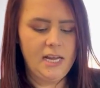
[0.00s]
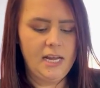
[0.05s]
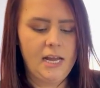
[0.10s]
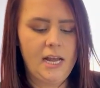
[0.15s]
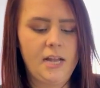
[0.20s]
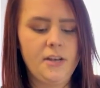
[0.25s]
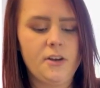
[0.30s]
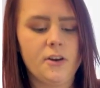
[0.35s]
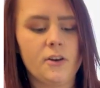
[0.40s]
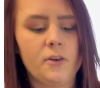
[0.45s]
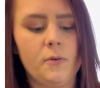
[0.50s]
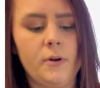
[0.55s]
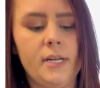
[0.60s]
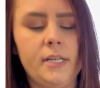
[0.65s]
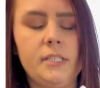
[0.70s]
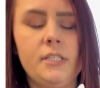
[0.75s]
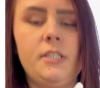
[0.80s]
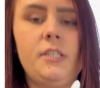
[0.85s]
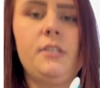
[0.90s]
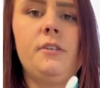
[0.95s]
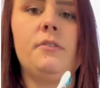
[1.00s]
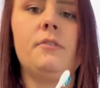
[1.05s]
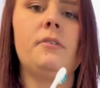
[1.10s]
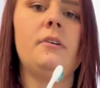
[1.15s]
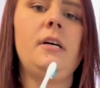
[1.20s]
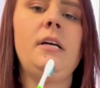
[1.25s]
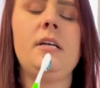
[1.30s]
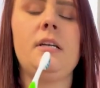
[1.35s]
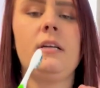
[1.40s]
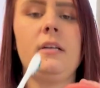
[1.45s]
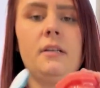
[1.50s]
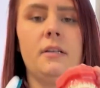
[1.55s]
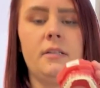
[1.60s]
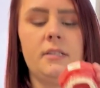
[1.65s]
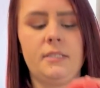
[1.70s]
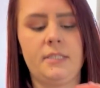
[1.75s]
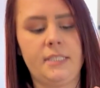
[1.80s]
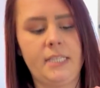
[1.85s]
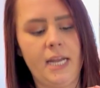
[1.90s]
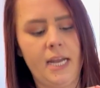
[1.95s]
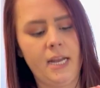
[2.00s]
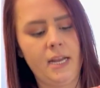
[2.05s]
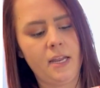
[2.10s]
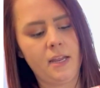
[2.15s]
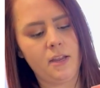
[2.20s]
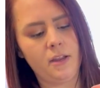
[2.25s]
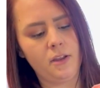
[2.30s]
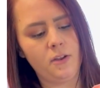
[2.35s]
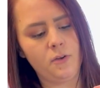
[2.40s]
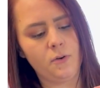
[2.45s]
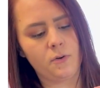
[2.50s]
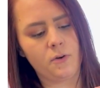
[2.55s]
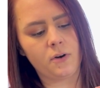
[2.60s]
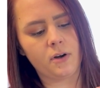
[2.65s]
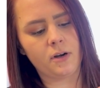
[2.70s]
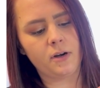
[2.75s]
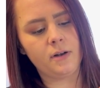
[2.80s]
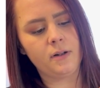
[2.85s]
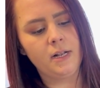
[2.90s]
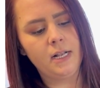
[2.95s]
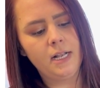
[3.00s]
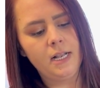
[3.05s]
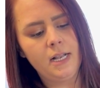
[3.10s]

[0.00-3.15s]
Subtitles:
and you're going to take your